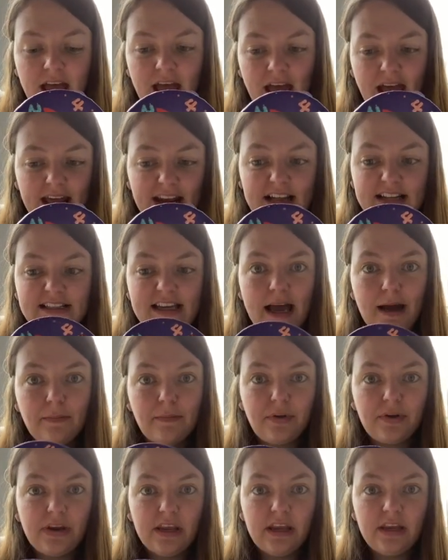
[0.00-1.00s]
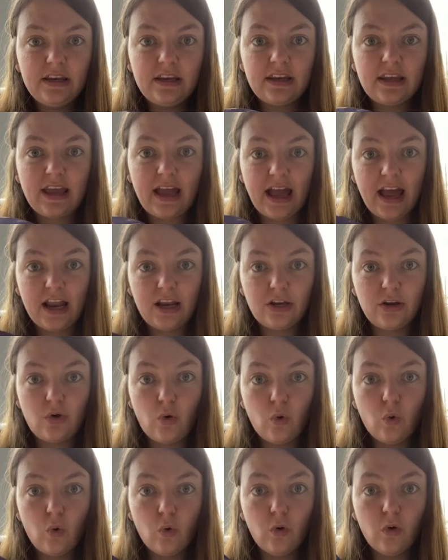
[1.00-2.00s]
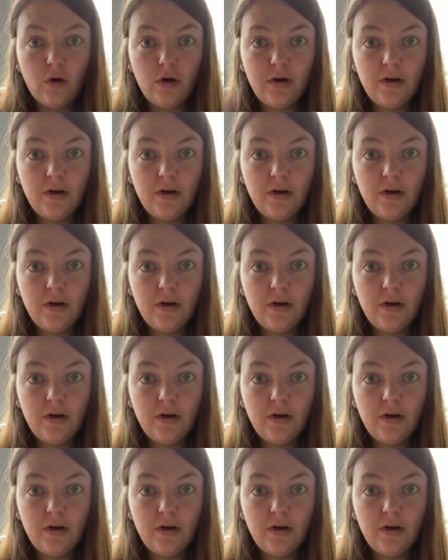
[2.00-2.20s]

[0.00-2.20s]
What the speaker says: And a tambourine can go